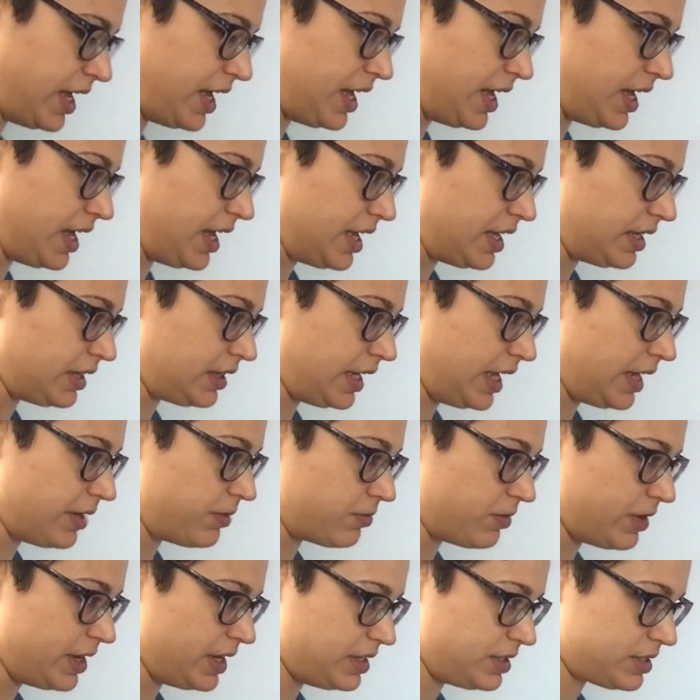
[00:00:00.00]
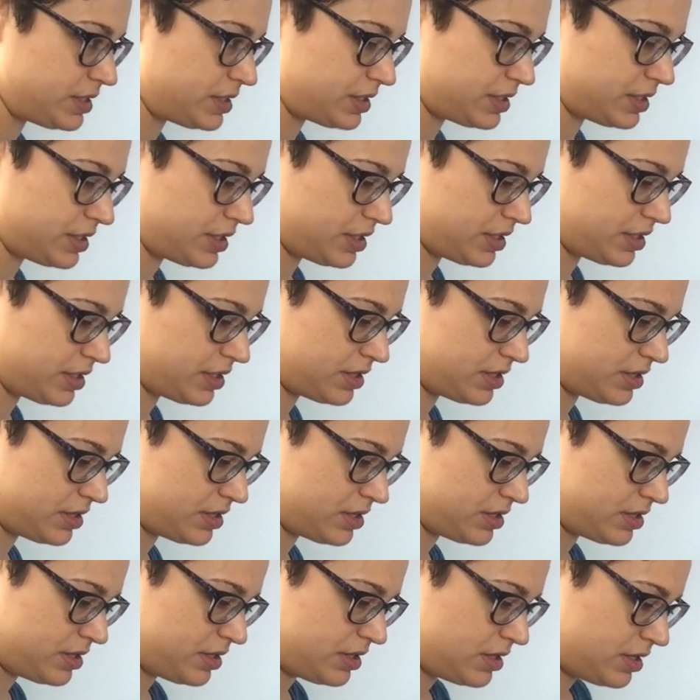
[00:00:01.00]
a light rinse.
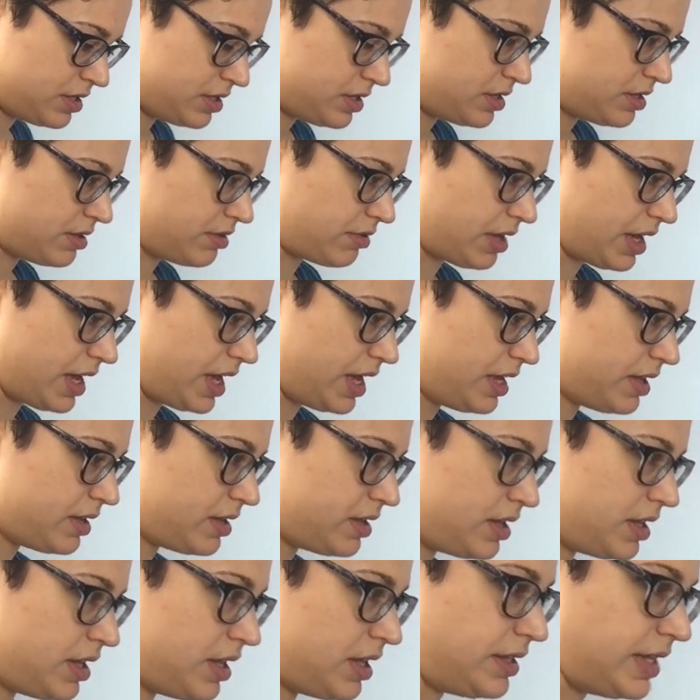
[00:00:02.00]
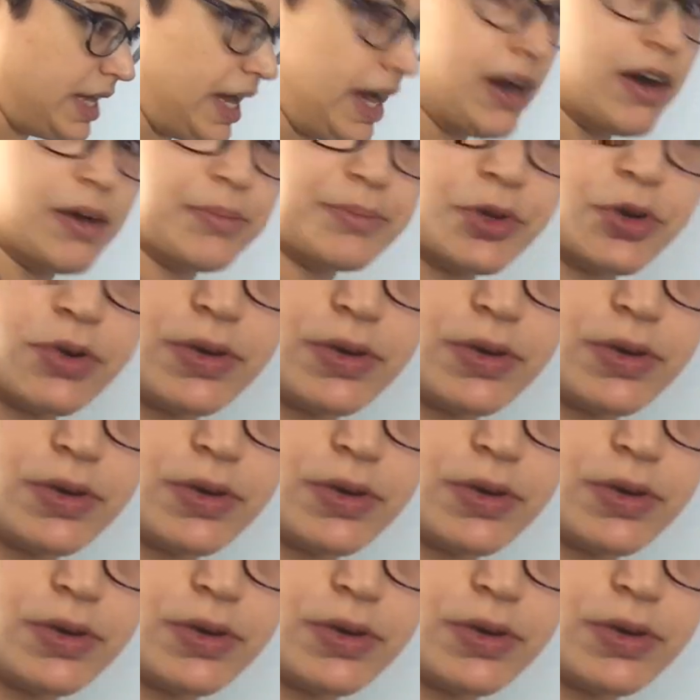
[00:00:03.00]
Okay, now I'm